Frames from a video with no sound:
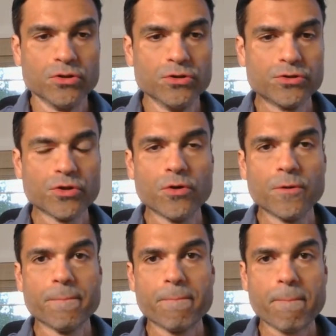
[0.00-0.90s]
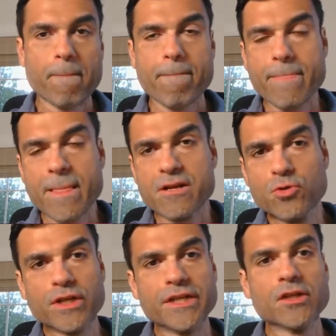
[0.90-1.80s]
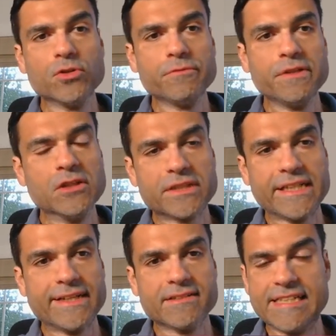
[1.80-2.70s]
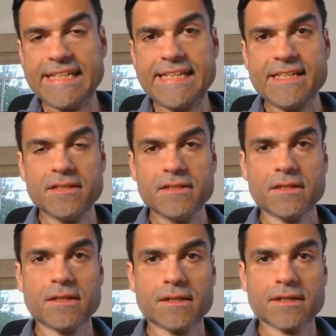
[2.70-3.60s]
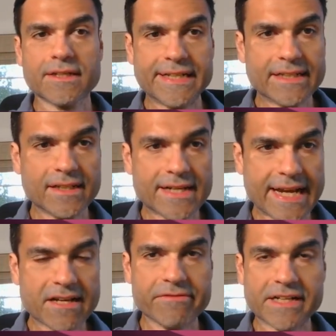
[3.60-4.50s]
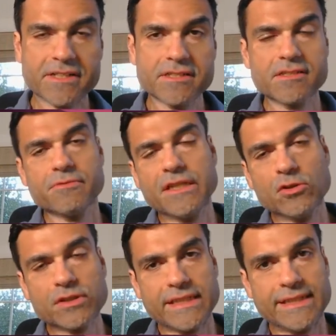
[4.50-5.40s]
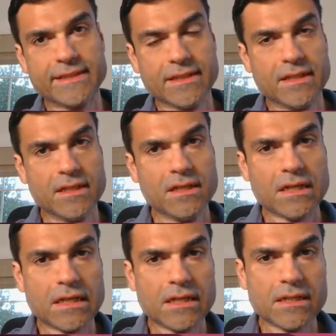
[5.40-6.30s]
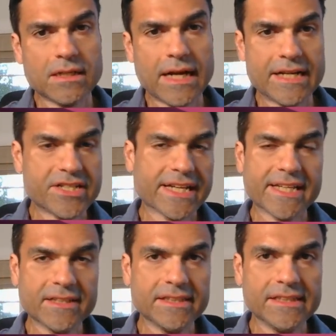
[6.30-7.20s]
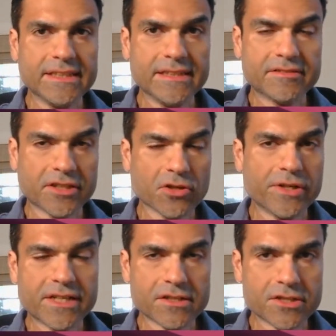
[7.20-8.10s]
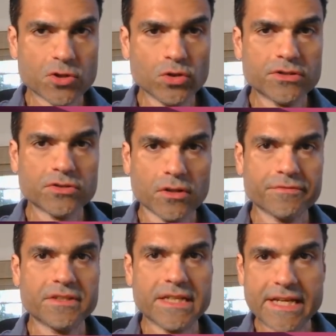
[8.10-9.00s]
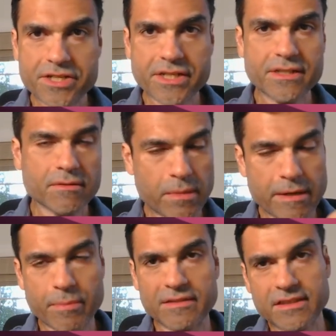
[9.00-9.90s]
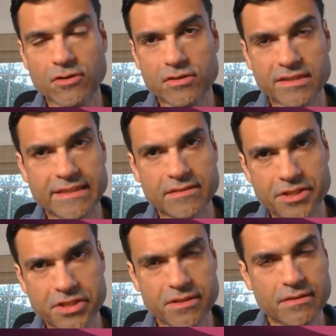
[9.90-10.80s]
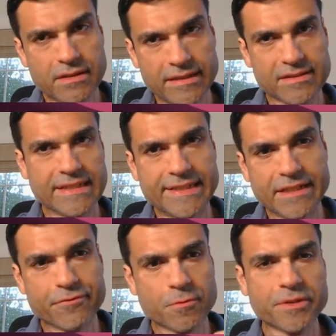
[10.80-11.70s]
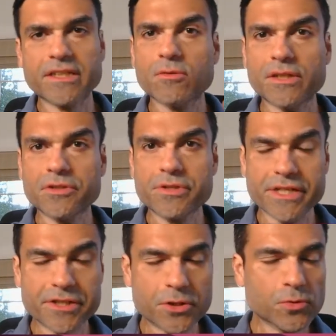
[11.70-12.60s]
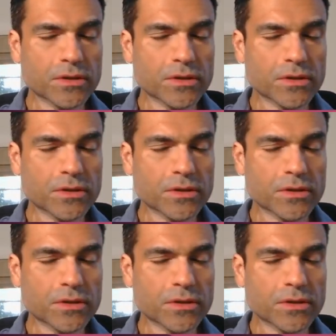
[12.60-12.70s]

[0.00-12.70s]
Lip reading: So to conclude, we looked at three critical attack vectors. We looked at hijacking the security controls of the agent, bypassing authorization, escalating from tier 1 to tier 2.